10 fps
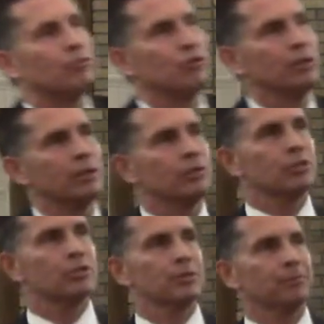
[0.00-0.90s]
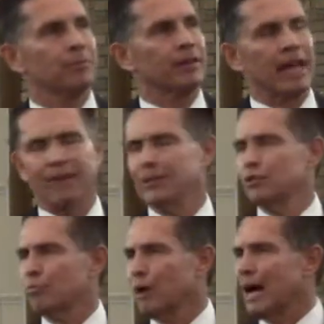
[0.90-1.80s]
to us and they have
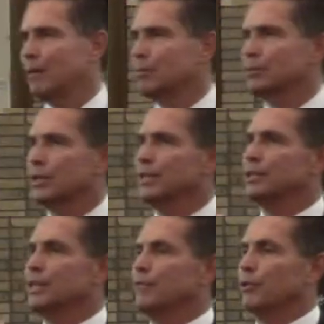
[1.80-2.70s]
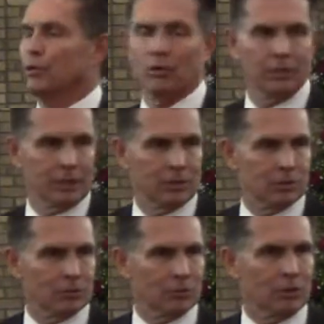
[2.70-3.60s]
these problems and these
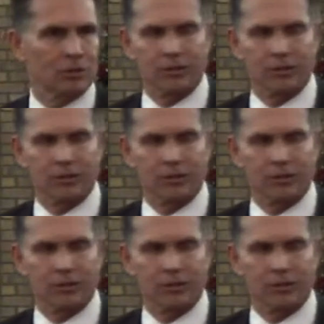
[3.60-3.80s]
difficulties, what's the